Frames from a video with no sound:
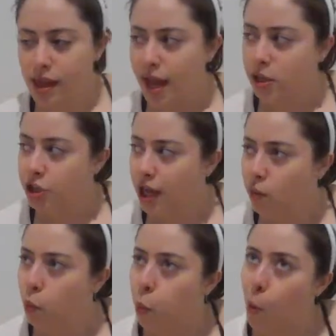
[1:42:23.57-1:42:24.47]
And she
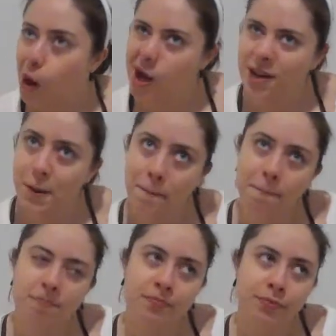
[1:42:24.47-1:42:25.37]
had
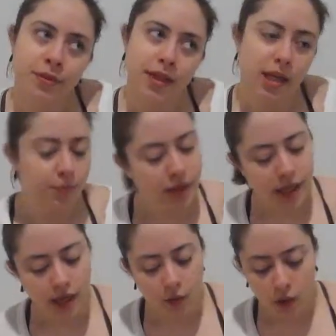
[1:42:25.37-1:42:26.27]
one
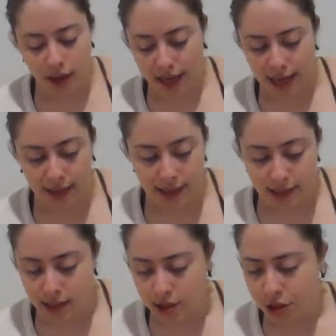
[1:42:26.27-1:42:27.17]
EP where like I
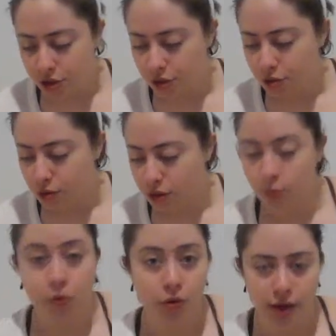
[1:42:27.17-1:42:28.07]
listened to the
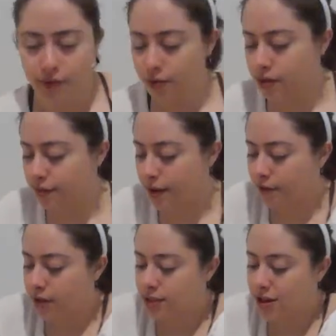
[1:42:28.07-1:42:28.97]
previews of
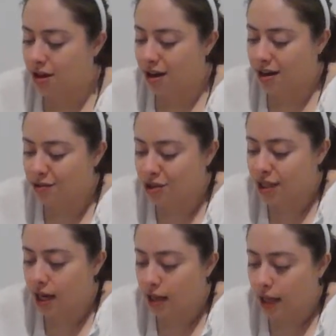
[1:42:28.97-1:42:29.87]
every song, and I was just
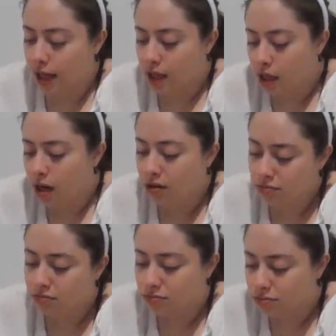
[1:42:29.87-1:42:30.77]
kind of like, yeah,
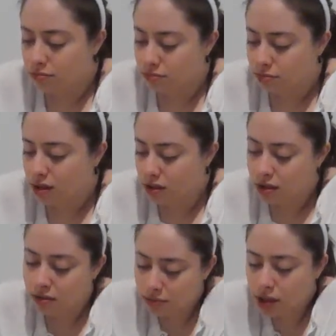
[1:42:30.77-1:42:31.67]

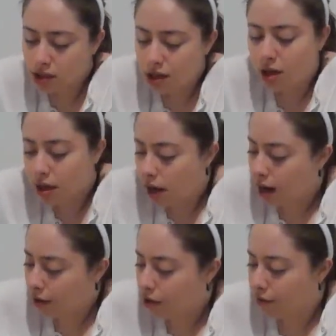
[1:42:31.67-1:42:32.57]
it's good. I
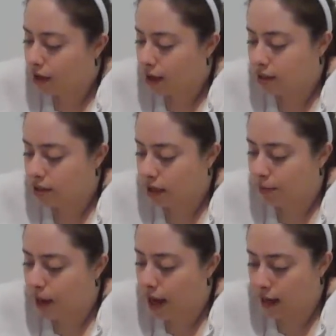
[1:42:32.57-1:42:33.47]
don't know if I need to like
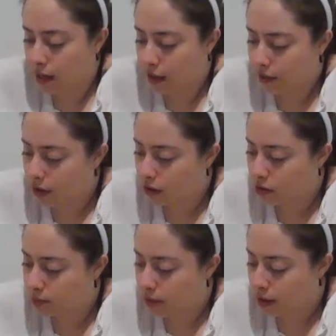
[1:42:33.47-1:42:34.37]
buy any of
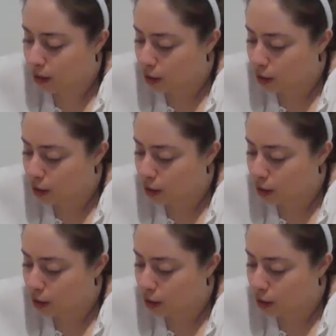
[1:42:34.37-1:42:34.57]
those, but